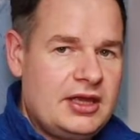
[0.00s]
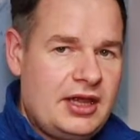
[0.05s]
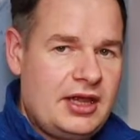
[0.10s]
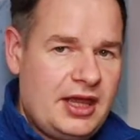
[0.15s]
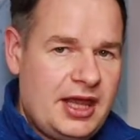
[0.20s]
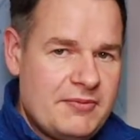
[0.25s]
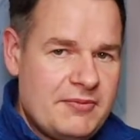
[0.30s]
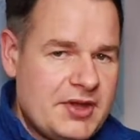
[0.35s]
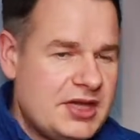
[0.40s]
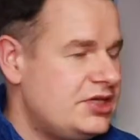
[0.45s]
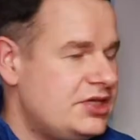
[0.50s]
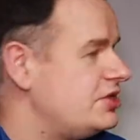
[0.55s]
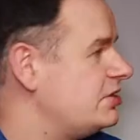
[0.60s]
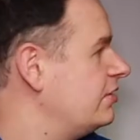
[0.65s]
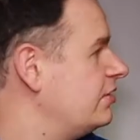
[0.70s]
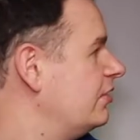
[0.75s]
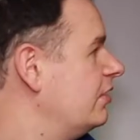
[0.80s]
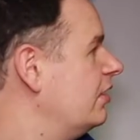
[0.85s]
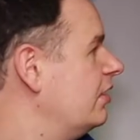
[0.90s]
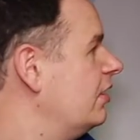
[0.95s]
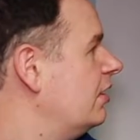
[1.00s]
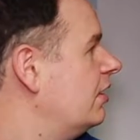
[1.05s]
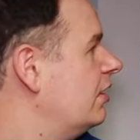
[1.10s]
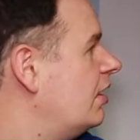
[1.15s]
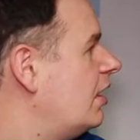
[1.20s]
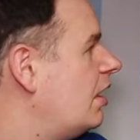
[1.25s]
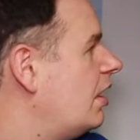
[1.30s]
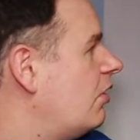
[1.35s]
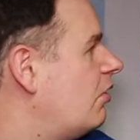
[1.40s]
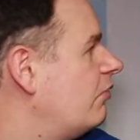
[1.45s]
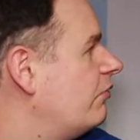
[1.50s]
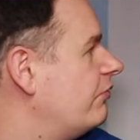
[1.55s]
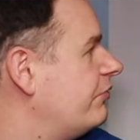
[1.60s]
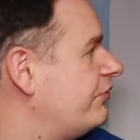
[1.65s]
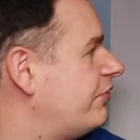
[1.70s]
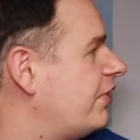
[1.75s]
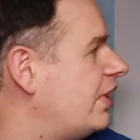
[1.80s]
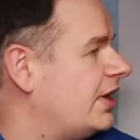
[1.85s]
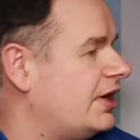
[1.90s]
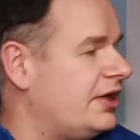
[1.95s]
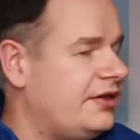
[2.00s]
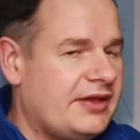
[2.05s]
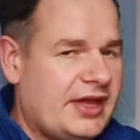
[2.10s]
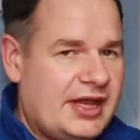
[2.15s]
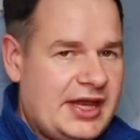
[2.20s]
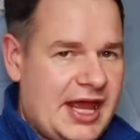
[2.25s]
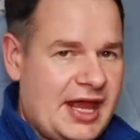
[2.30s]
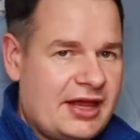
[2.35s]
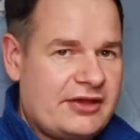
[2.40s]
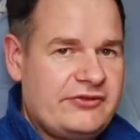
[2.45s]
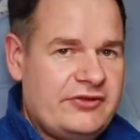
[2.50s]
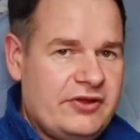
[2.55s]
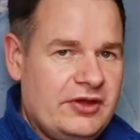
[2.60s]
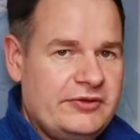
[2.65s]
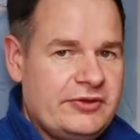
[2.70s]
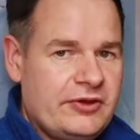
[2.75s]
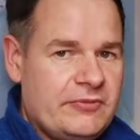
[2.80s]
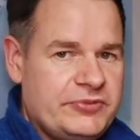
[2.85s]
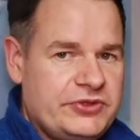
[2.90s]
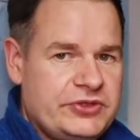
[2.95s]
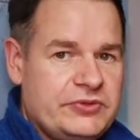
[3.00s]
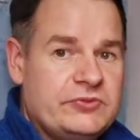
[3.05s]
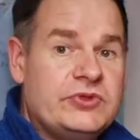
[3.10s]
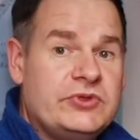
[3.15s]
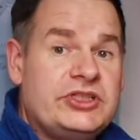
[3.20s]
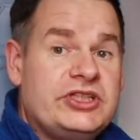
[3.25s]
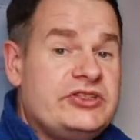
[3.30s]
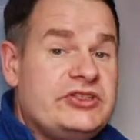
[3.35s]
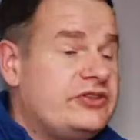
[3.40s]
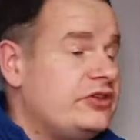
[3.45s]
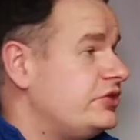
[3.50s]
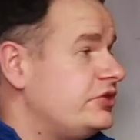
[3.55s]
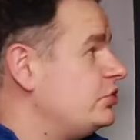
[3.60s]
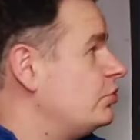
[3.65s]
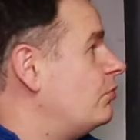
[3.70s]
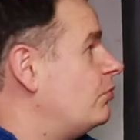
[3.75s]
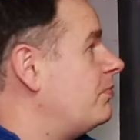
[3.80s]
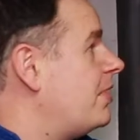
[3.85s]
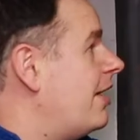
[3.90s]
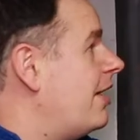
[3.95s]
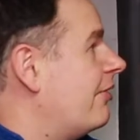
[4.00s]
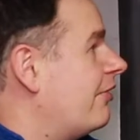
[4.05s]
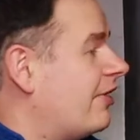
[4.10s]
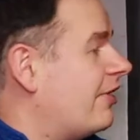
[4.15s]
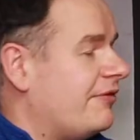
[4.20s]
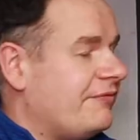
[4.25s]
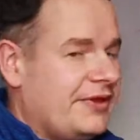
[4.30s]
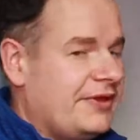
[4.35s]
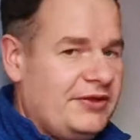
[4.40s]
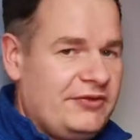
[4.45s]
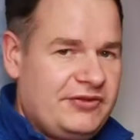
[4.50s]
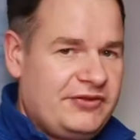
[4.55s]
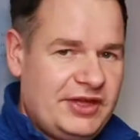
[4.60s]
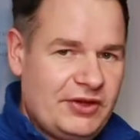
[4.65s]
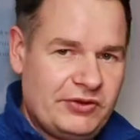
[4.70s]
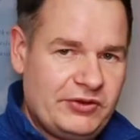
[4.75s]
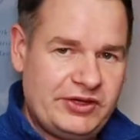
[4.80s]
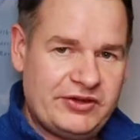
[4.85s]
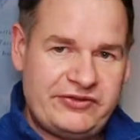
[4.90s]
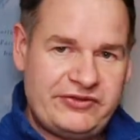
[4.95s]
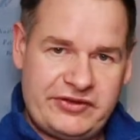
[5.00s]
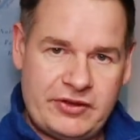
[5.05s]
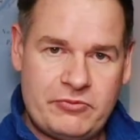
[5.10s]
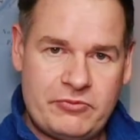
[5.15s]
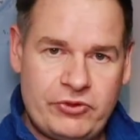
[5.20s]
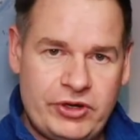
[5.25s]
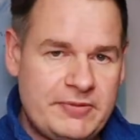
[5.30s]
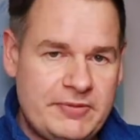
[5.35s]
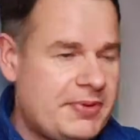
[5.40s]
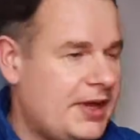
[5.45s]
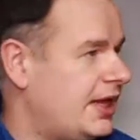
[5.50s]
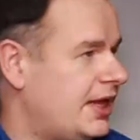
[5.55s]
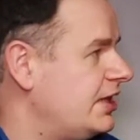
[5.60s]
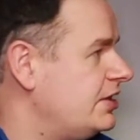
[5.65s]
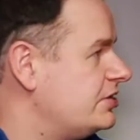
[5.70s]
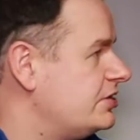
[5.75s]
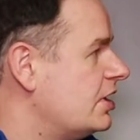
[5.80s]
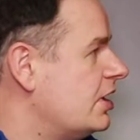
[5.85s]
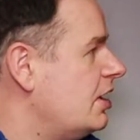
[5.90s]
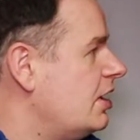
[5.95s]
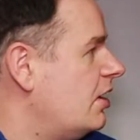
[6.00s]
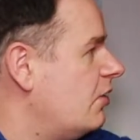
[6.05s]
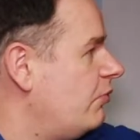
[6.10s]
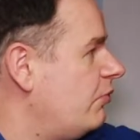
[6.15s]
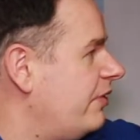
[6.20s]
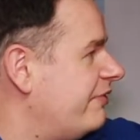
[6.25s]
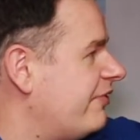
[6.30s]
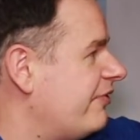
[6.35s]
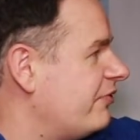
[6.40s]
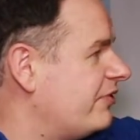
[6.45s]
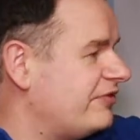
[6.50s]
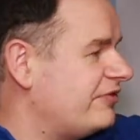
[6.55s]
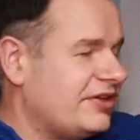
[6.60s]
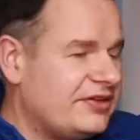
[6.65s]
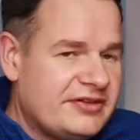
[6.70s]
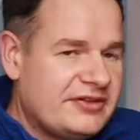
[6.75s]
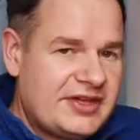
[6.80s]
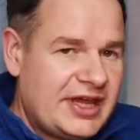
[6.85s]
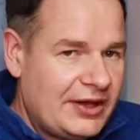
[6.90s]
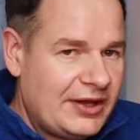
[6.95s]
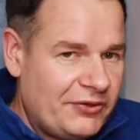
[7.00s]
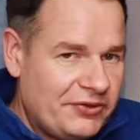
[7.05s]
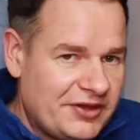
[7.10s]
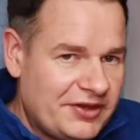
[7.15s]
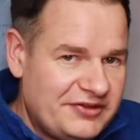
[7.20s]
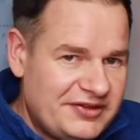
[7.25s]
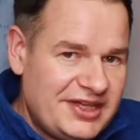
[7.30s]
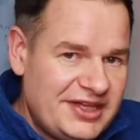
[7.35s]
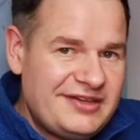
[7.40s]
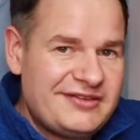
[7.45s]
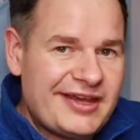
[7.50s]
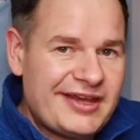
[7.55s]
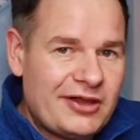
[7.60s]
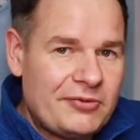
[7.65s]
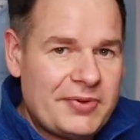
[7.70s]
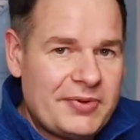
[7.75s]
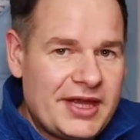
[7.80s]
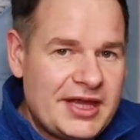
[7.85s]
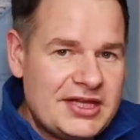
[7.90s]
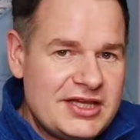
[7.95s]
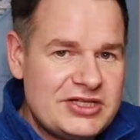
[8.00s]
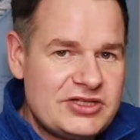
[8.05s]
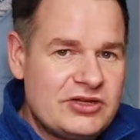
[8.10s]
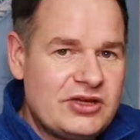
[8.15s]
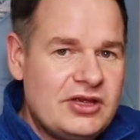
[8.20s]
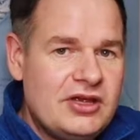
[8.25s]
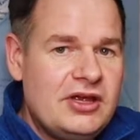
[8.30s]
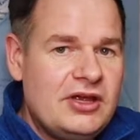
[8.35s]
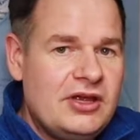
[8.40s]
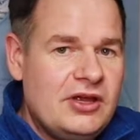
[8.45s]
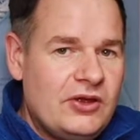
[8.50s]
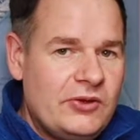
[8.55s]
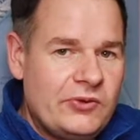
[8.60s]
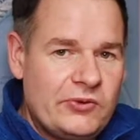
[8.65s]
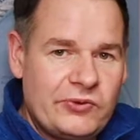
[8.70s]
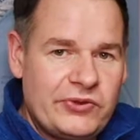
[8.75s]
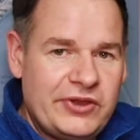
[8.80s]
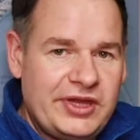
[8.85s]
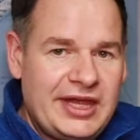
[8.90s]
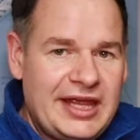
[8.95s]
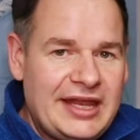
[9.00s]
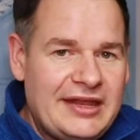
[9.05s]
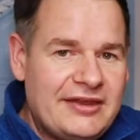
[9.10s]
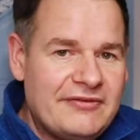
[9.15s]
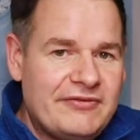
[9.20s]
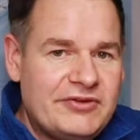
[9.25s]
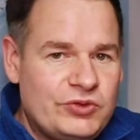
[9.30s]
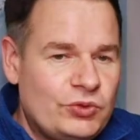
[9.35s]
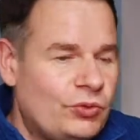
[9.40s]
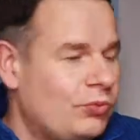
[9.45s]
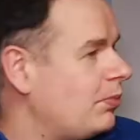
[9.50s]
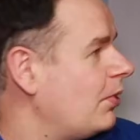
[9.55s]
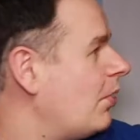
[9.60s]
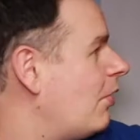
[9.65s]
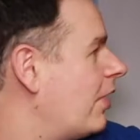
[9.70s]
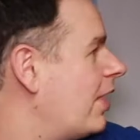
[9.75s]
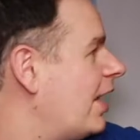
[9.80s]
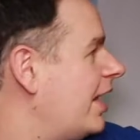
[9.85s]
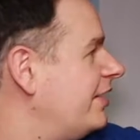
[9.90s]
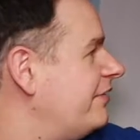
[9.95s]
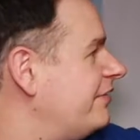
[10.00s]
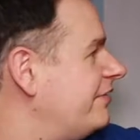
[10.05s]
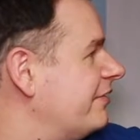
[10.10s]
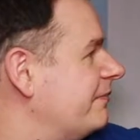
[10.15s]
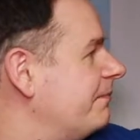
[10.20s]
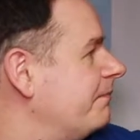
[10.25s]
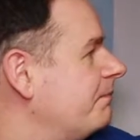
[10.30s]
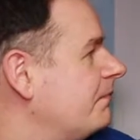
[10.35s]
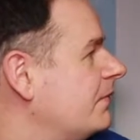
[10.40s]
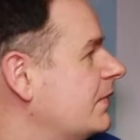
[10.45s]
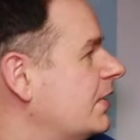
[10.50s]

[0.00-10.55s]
image alongside an excerpt option, which is the short paragraph that you see on your summary page. We're focusing today on the detail page or the individual blog item.